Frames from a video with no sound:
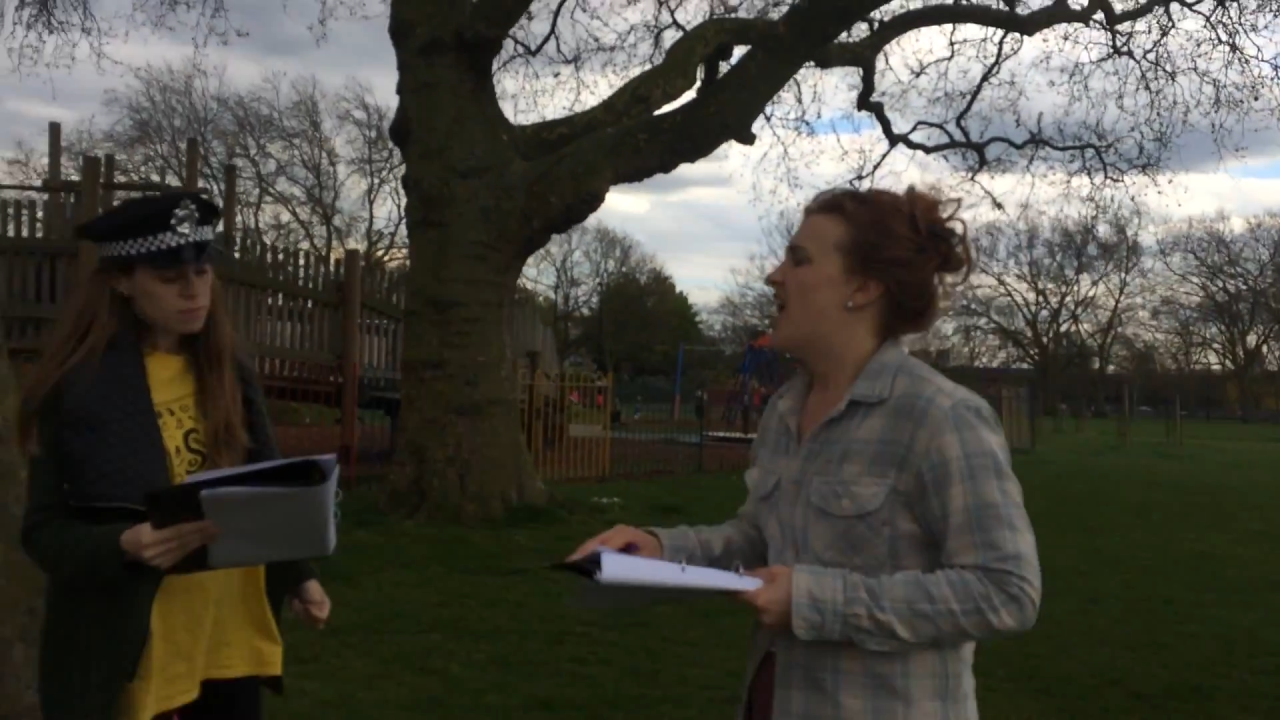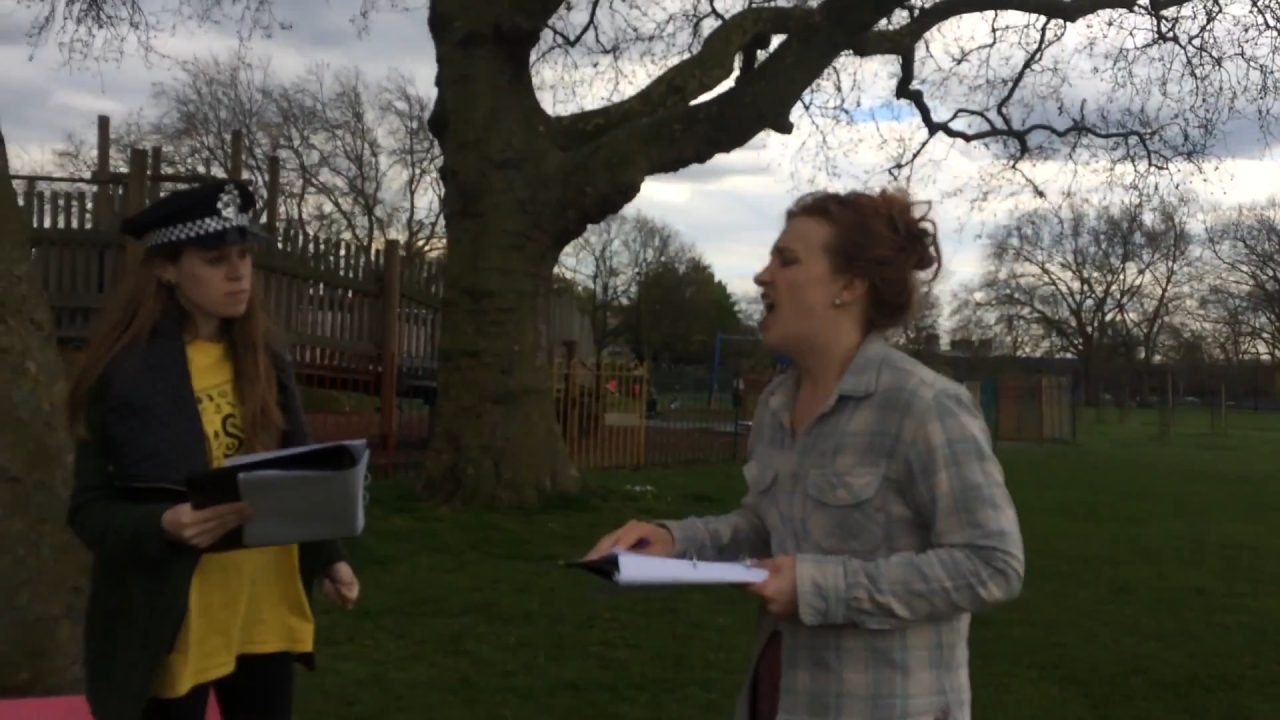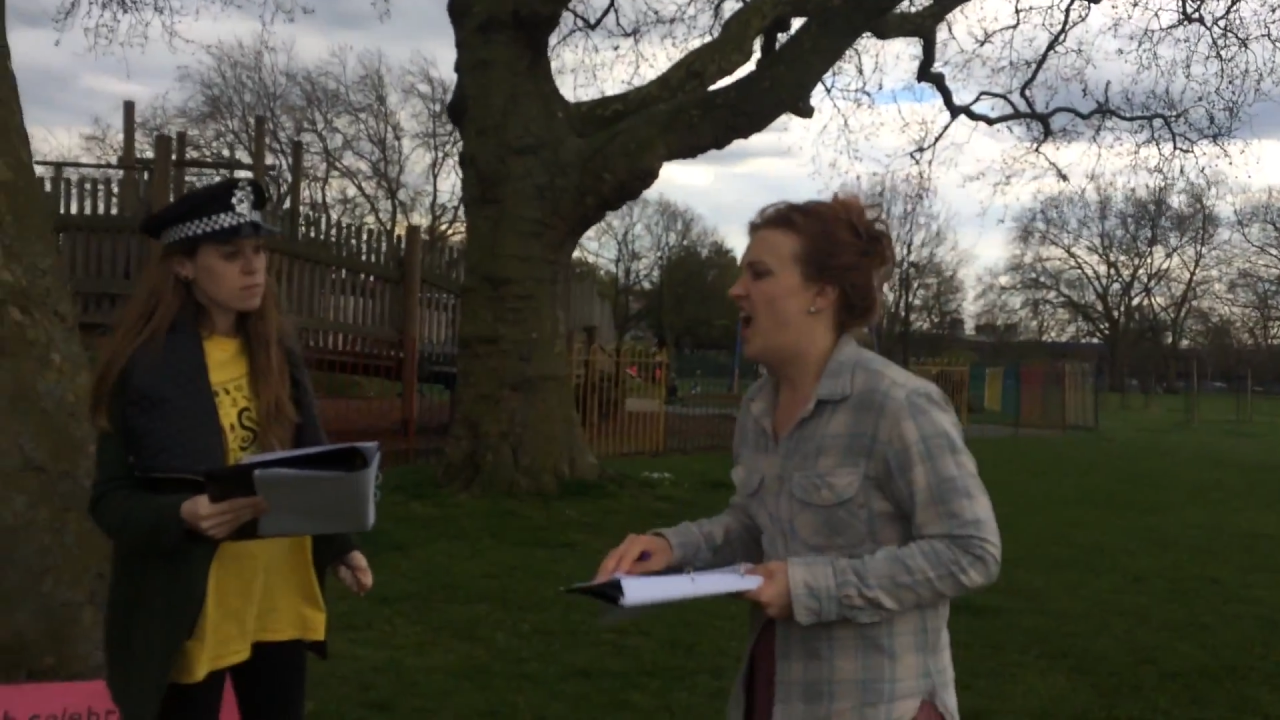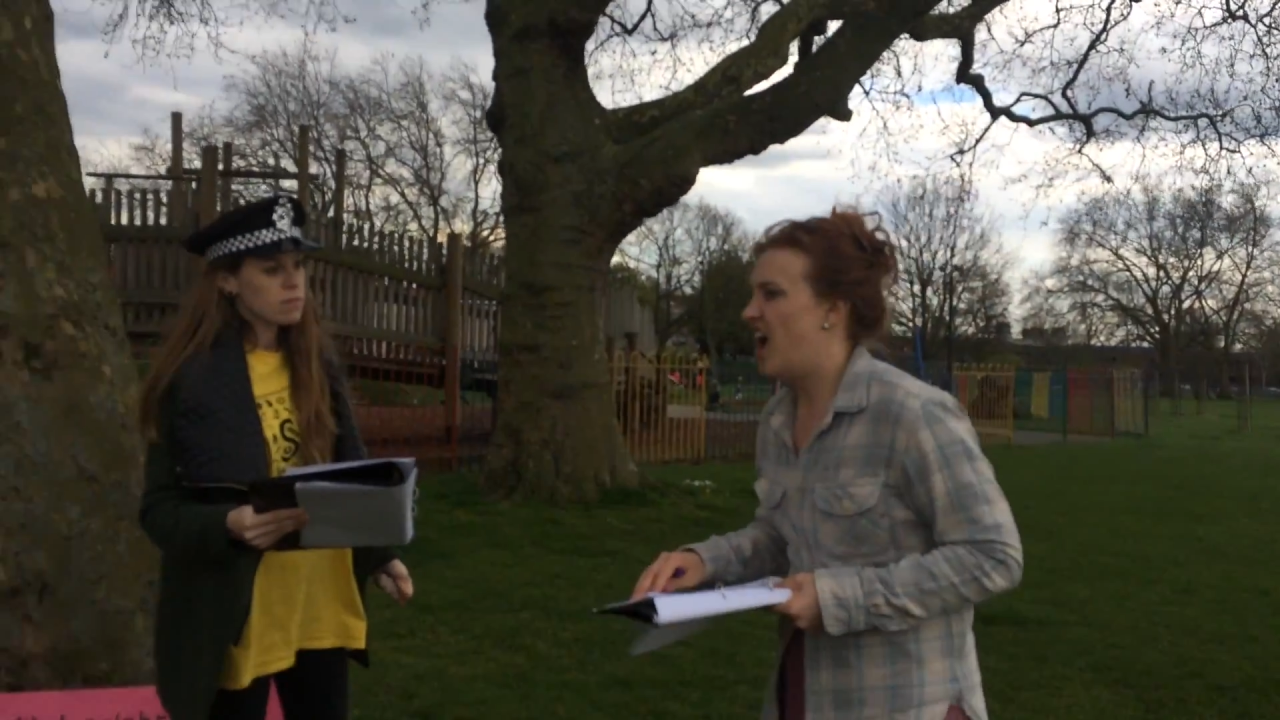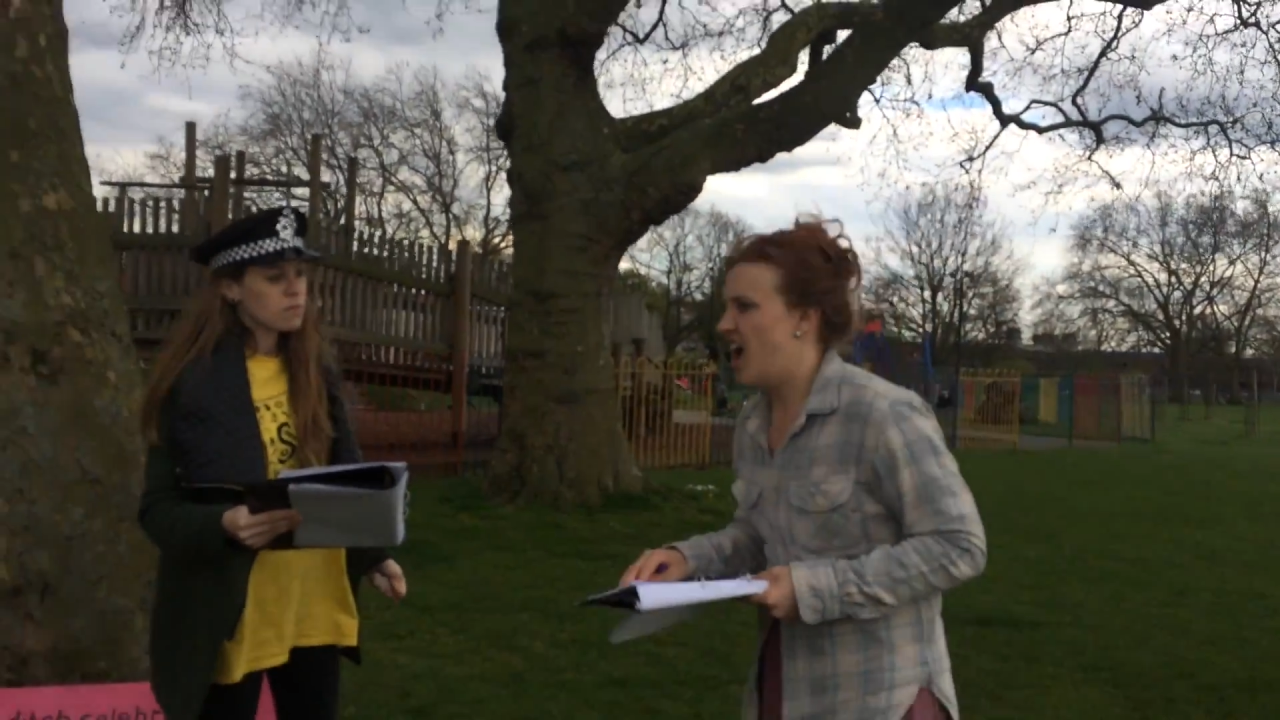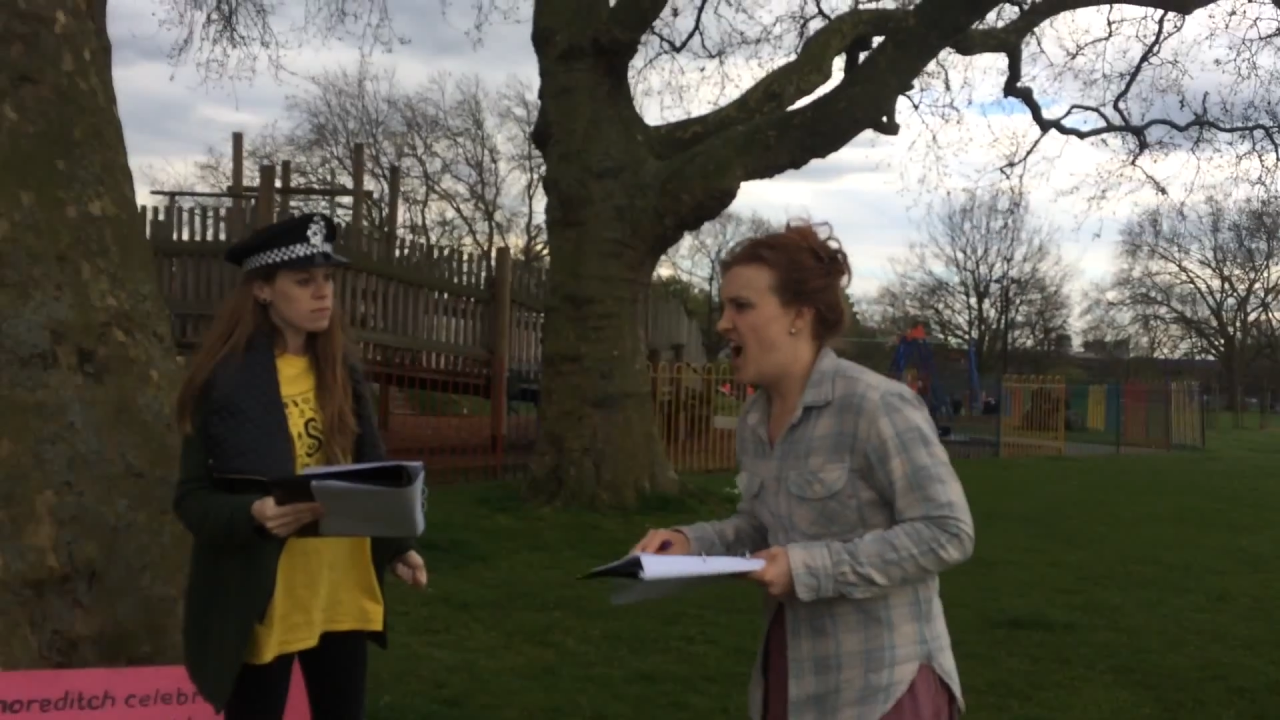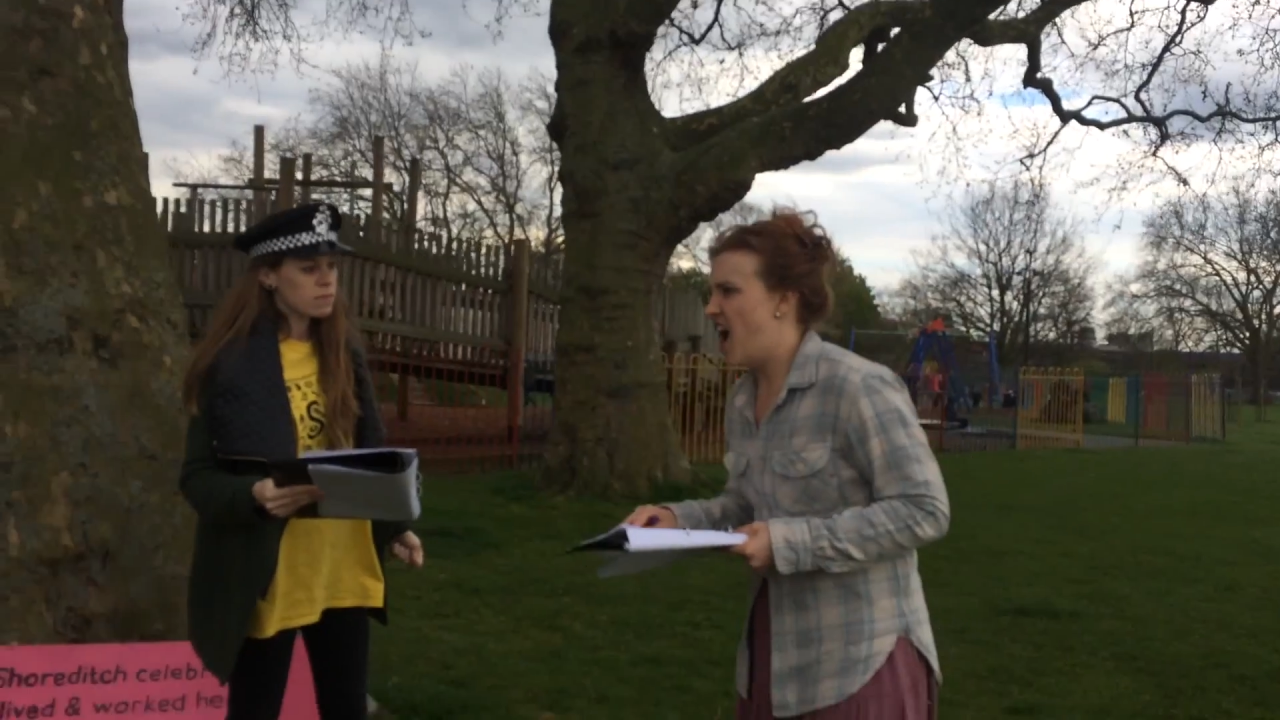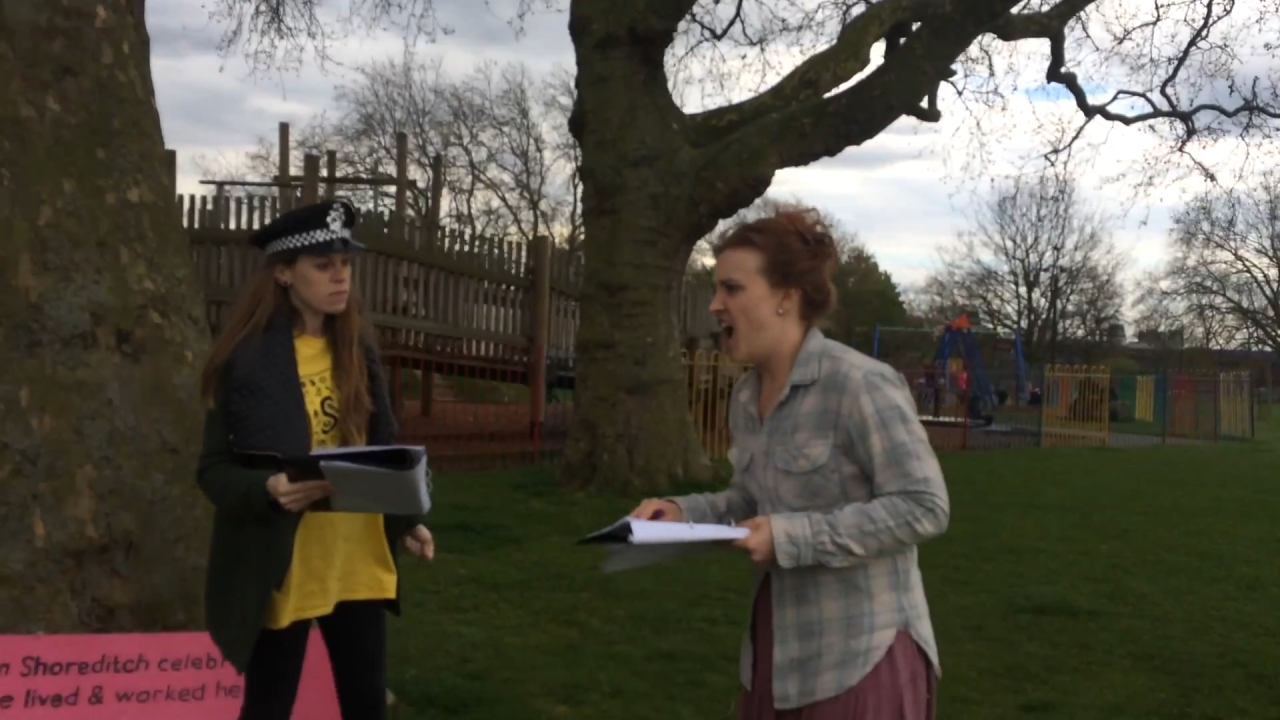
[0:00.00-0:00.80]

Gwen and Owen.